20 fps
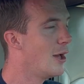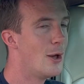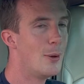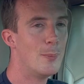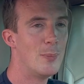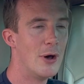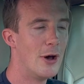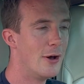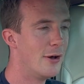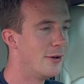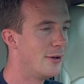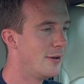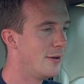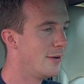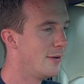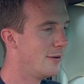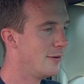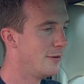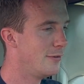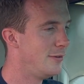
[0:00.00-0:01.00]
but
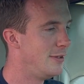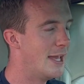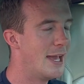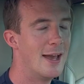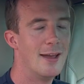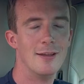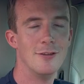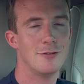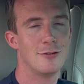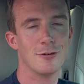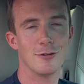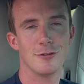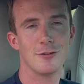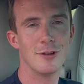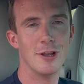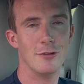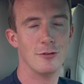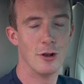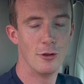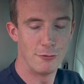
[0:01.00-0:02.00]
yeah,
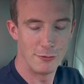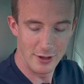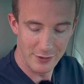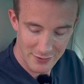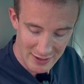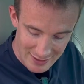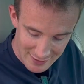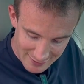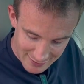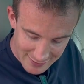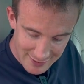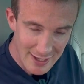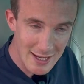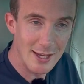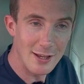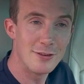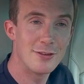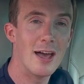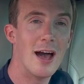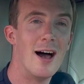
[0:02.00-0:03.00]
it's lovely. These
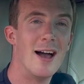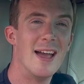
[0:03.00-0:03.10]
seats are